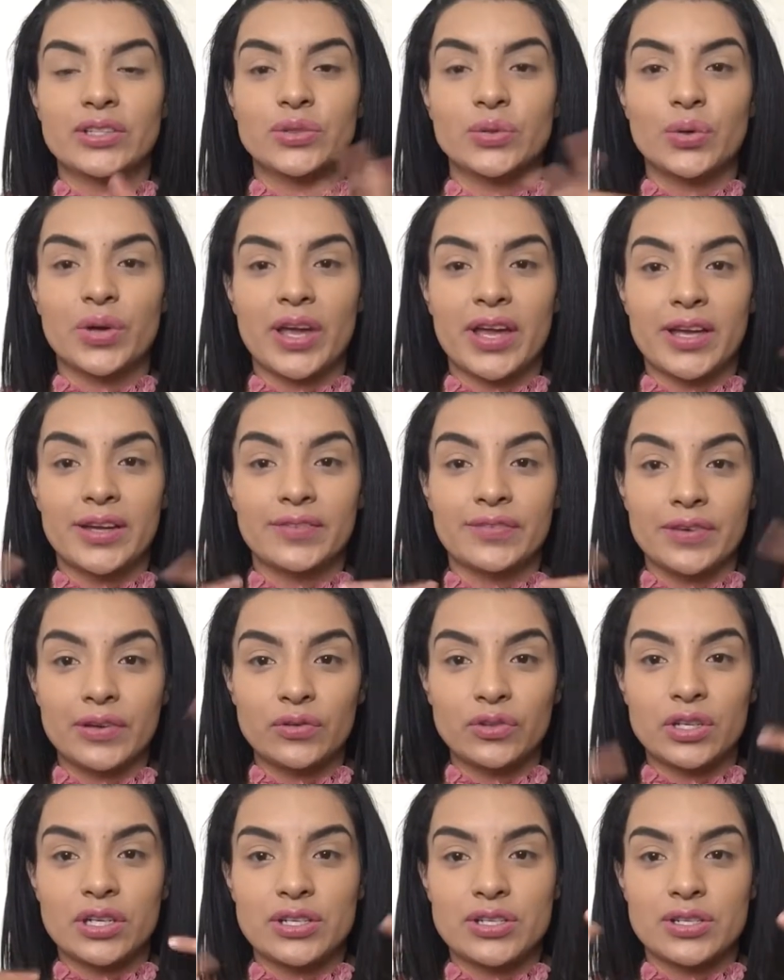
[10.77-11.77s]
do have
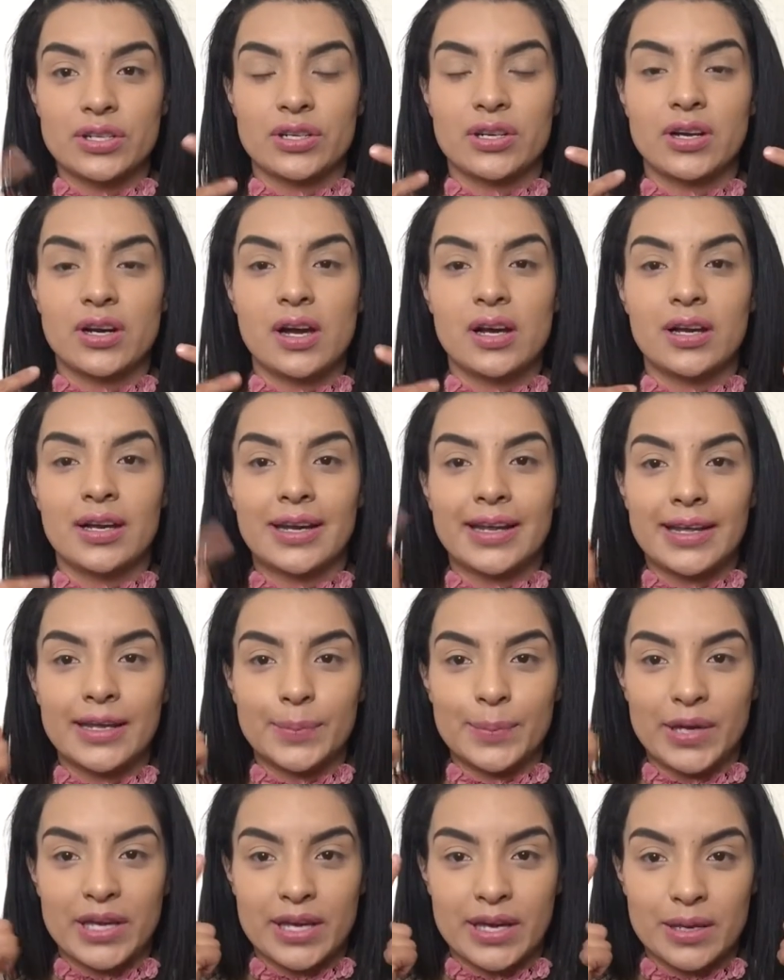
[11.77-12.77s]
foundation on
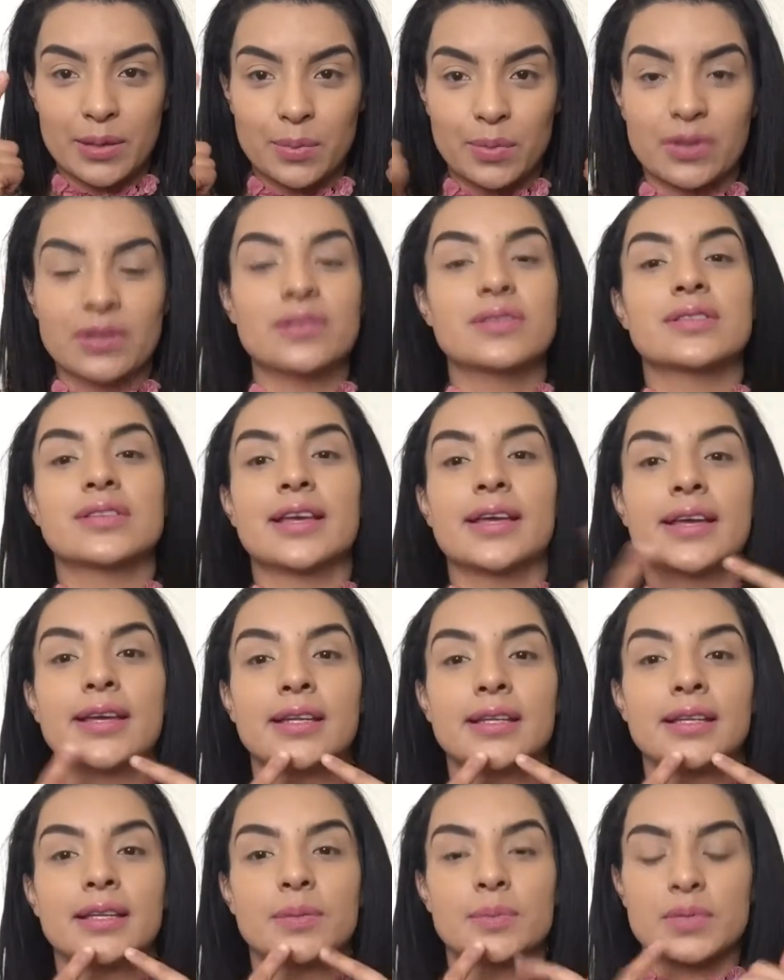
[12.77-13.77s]
in my eyebrows
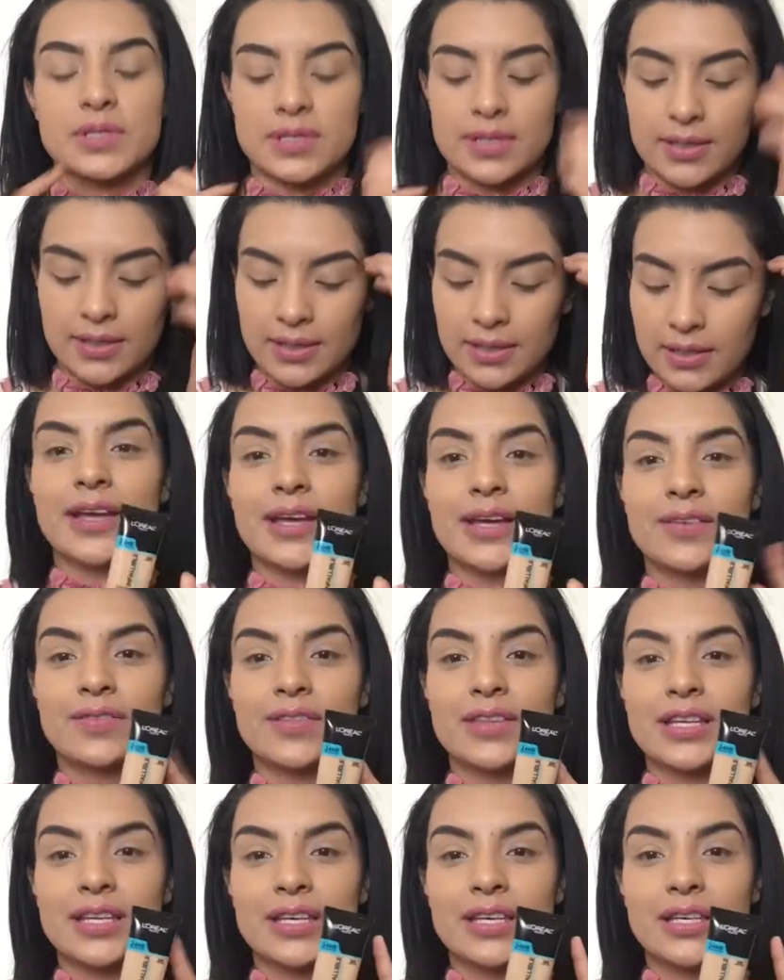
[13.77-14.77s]
and lipstick. I have
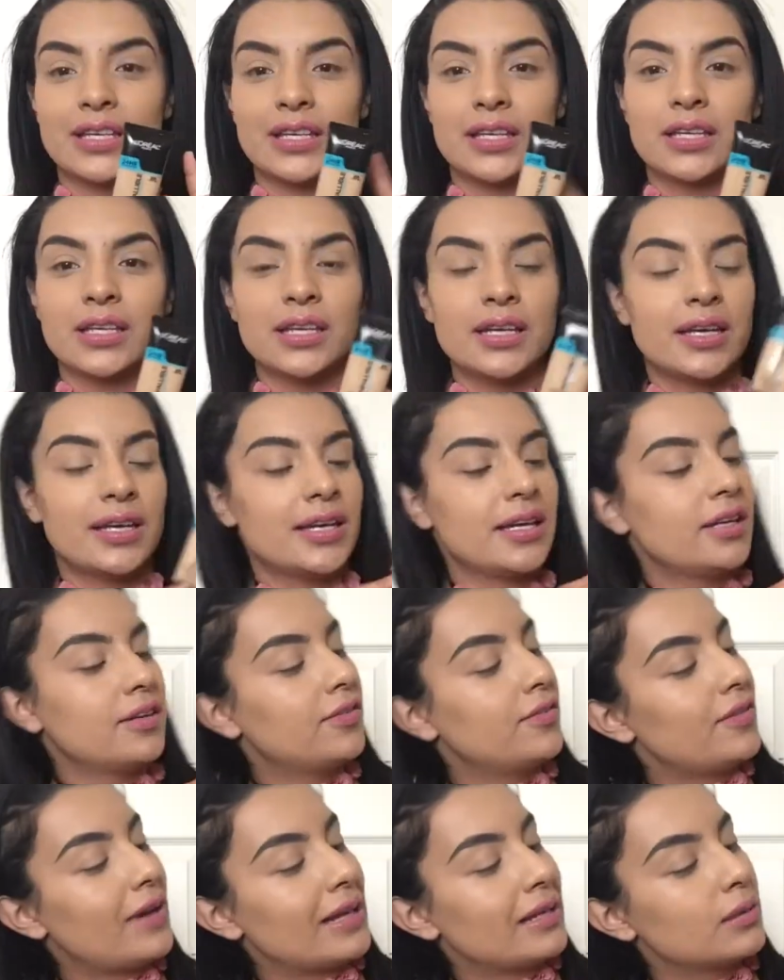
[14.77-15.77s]
the
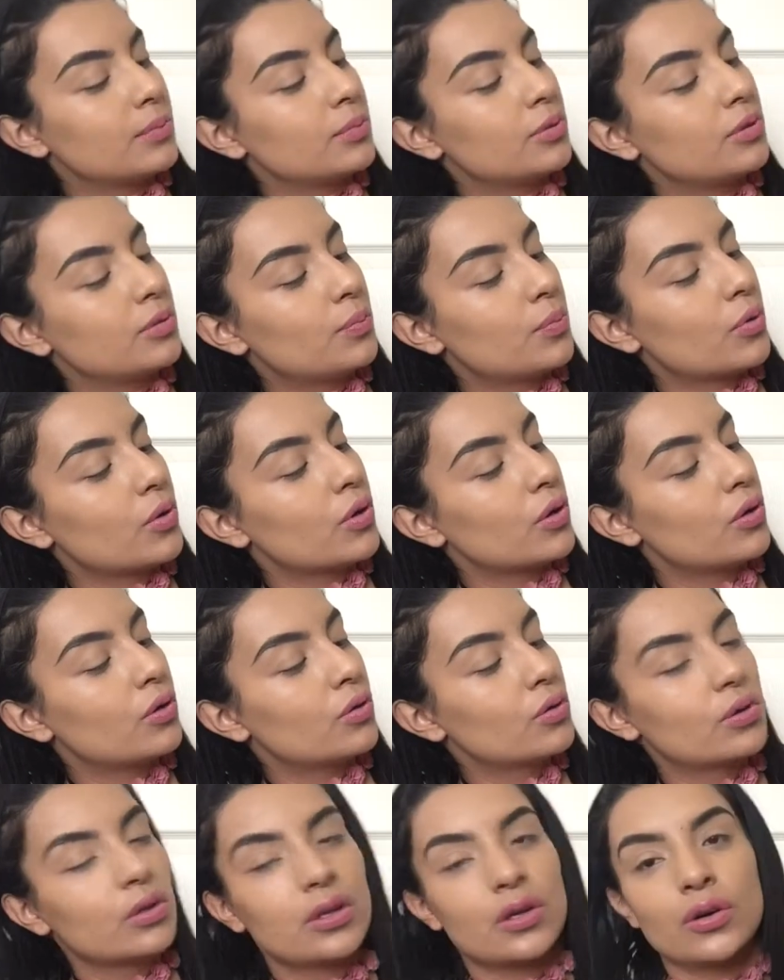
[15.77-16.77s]
Infallible Pro
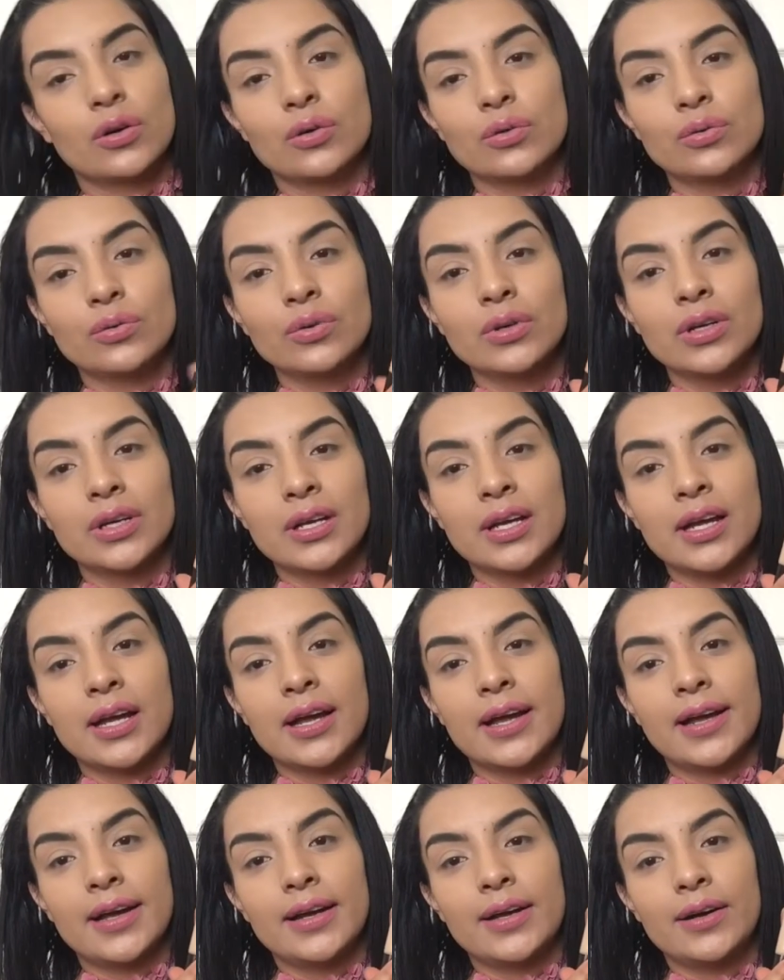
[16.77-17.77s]
Glow
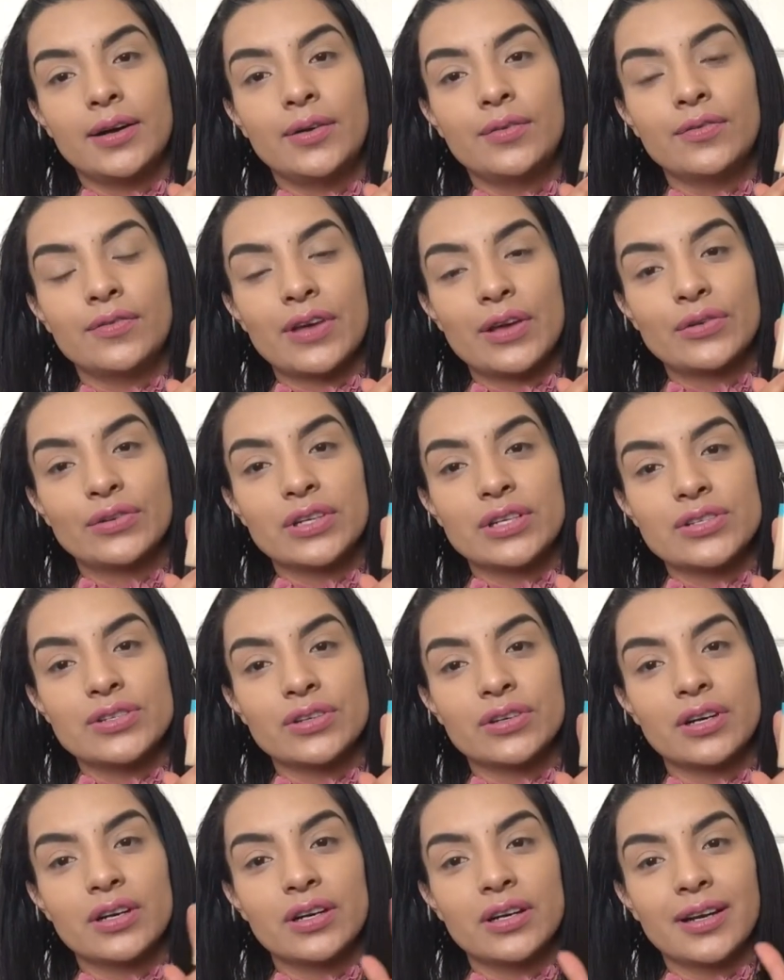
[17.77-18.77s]

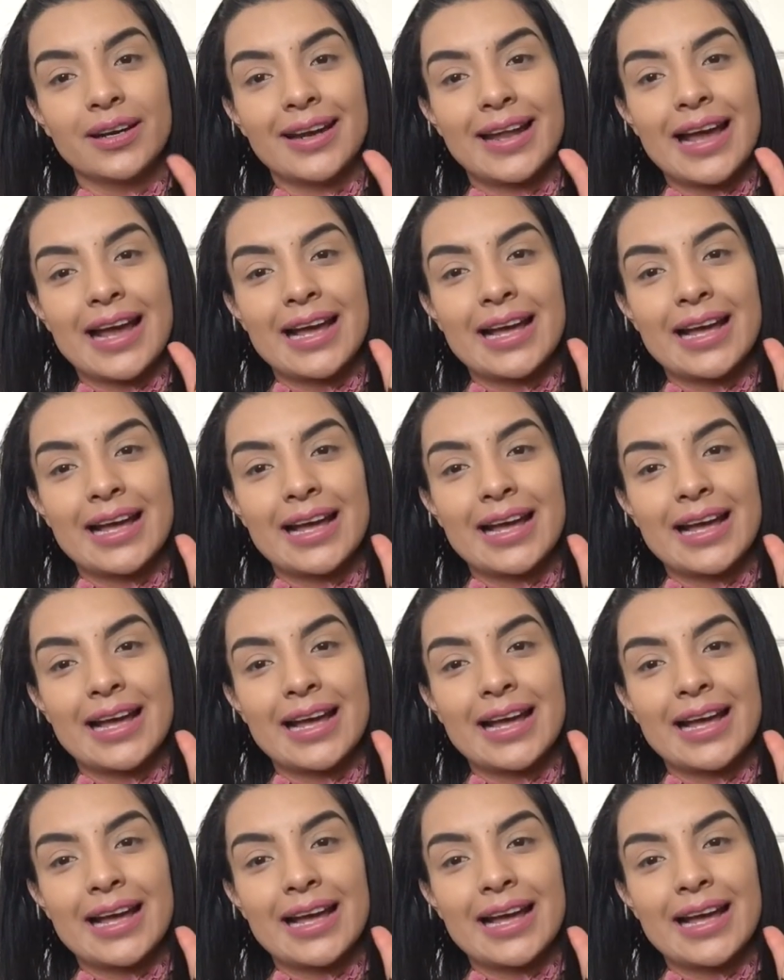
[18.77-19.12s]
foundation on.